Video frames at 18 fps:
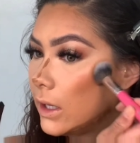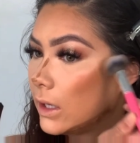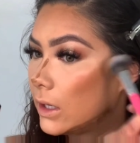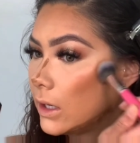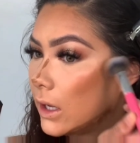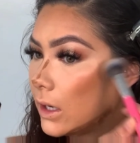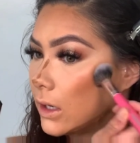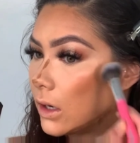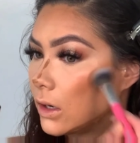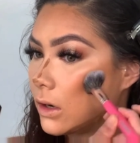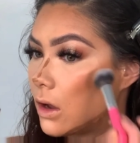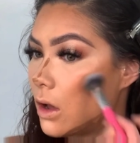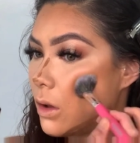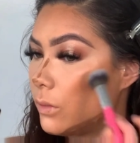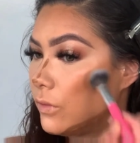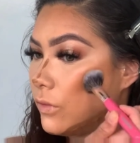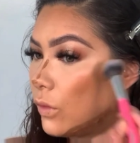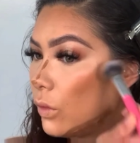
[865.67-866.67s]
And I know
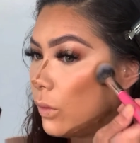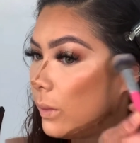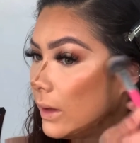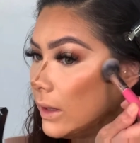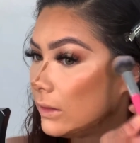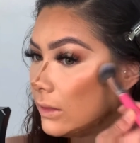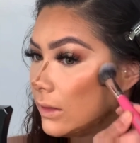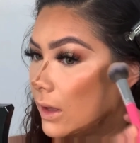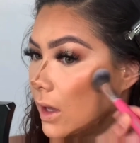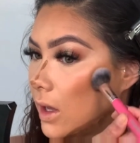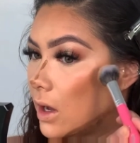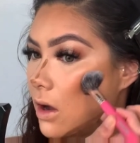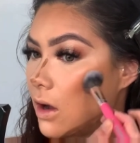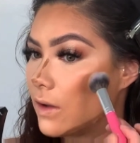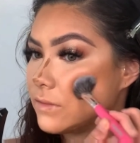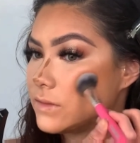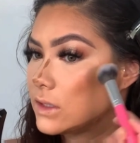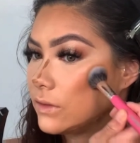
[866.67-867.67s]
we've all been there,
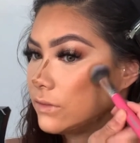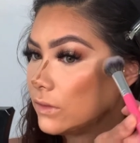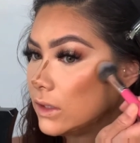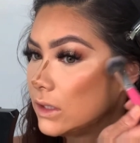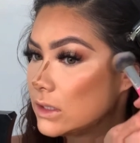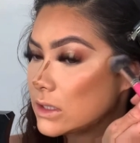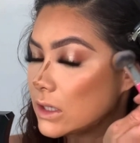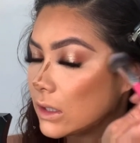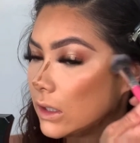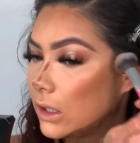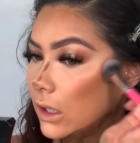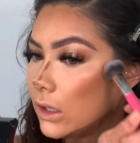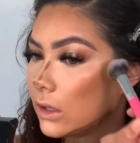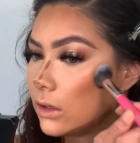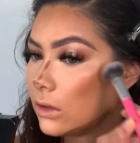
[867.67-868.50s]
I've definitely done it.